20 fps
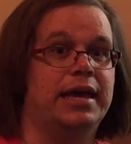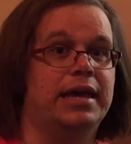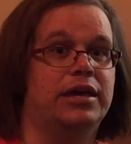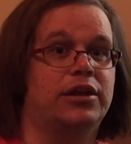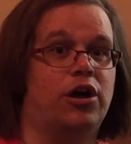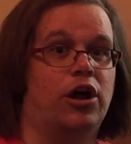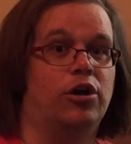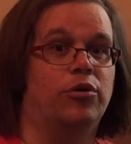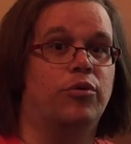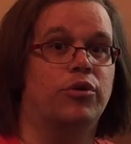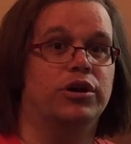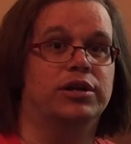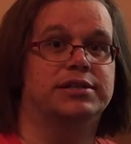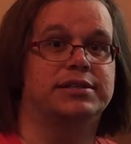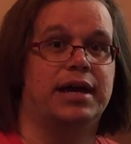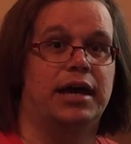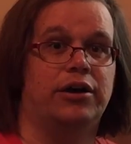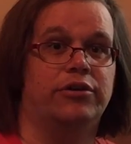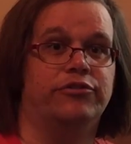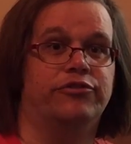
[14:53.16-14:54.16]
it all works
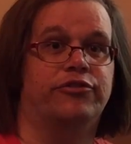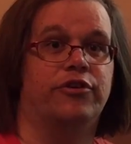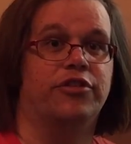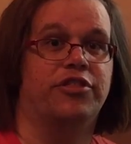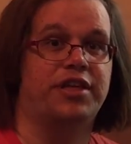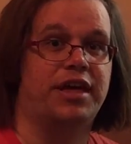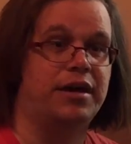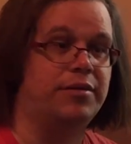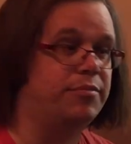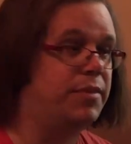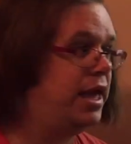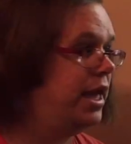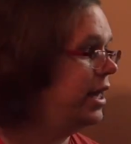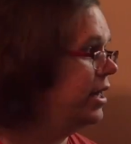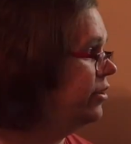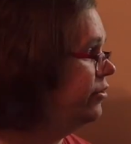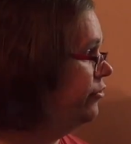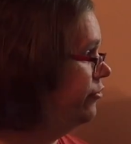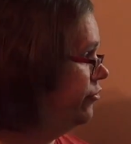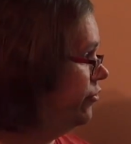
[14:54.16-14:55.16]
out for them
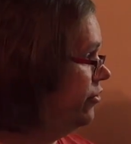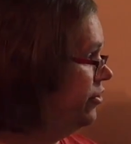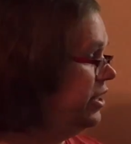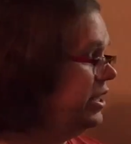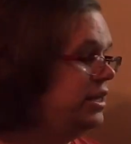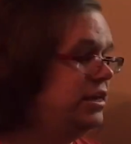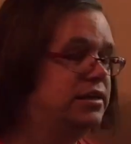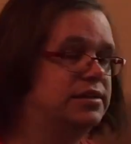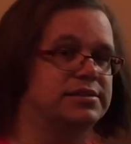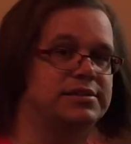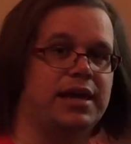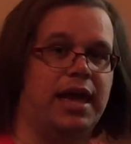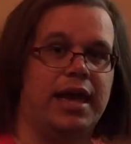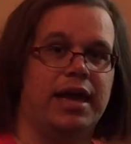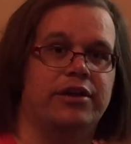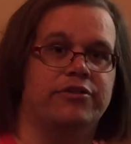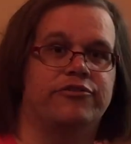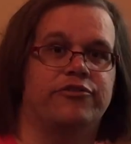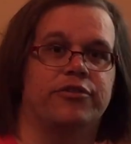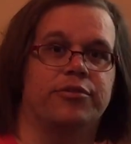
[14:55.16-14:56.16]
and for these
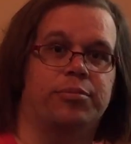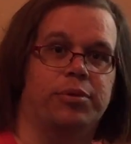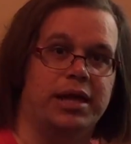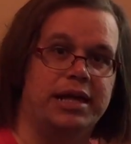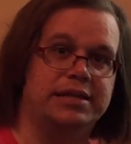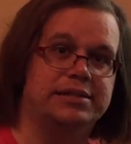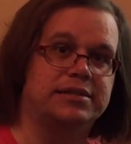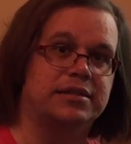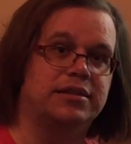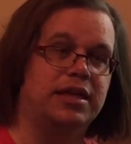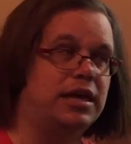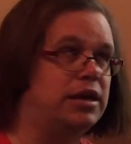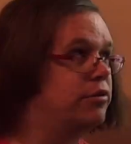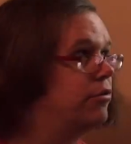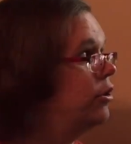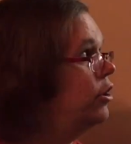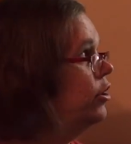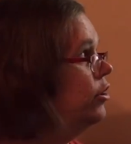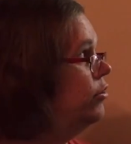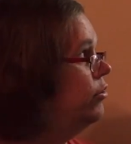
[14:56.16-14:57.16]
and for the plants that they
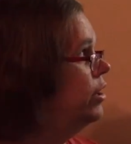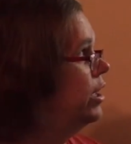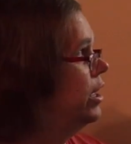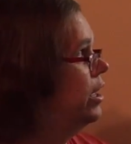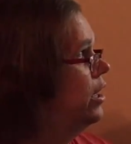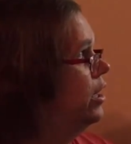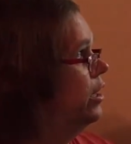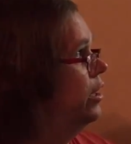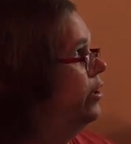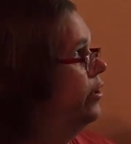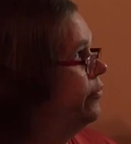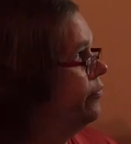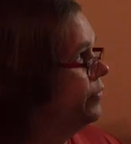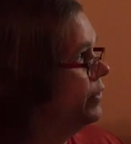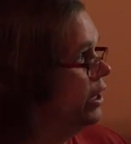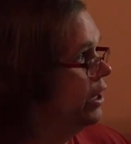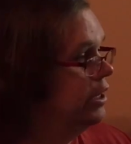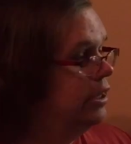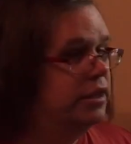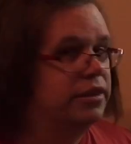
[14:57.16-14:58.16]
grow
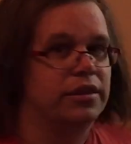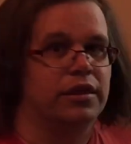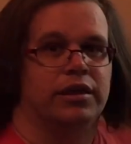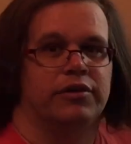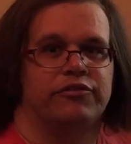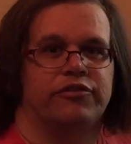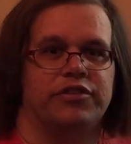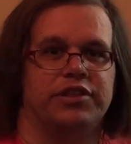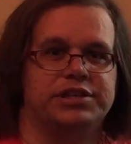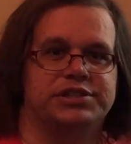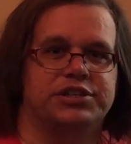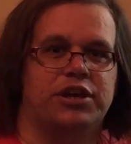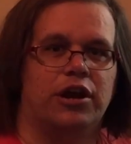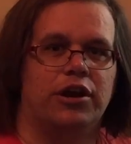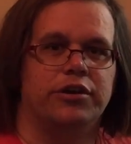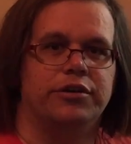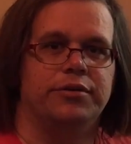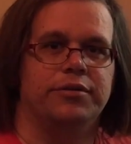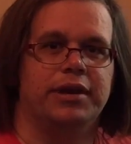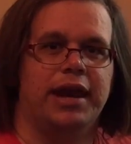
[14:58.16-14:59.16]
for this
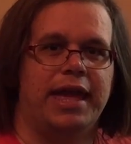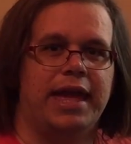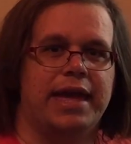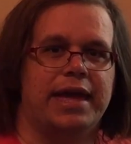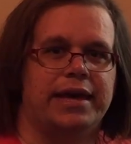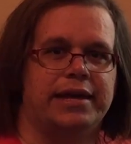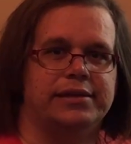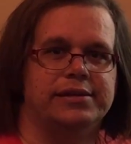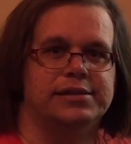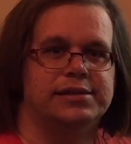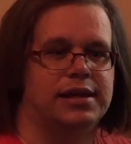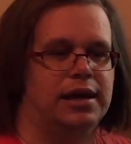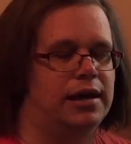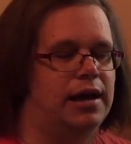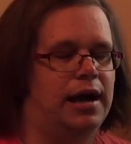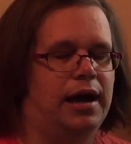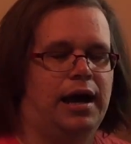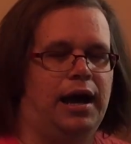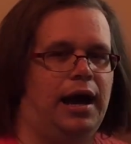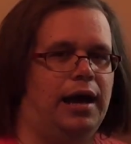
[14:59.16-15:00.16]
garden, and
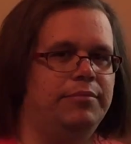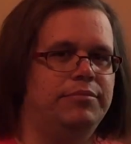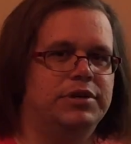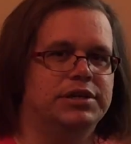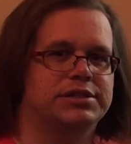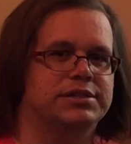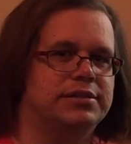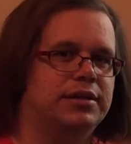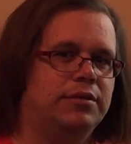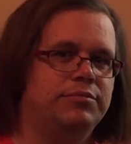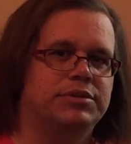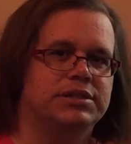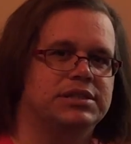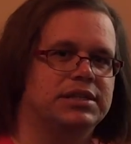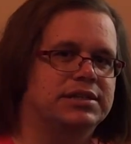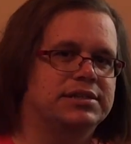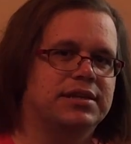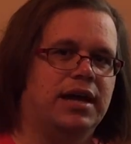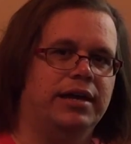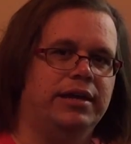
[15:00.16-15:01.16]
I'm just
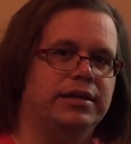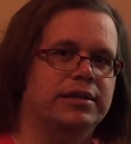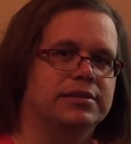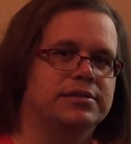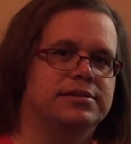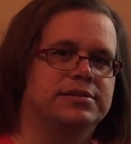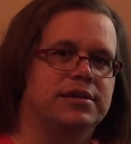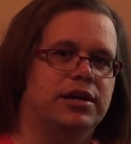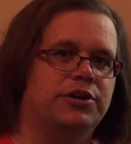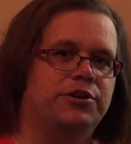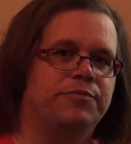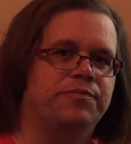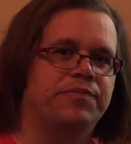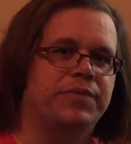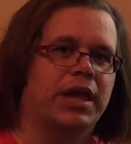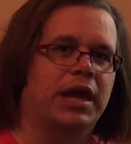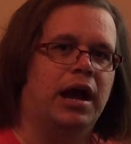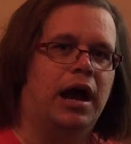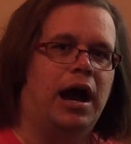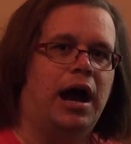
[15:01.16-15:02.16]
excited. So
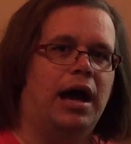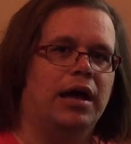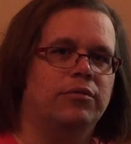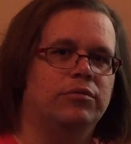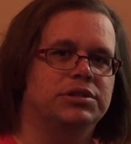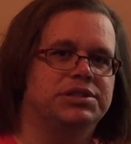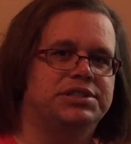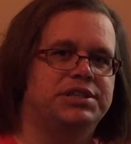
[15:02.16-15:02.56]
I will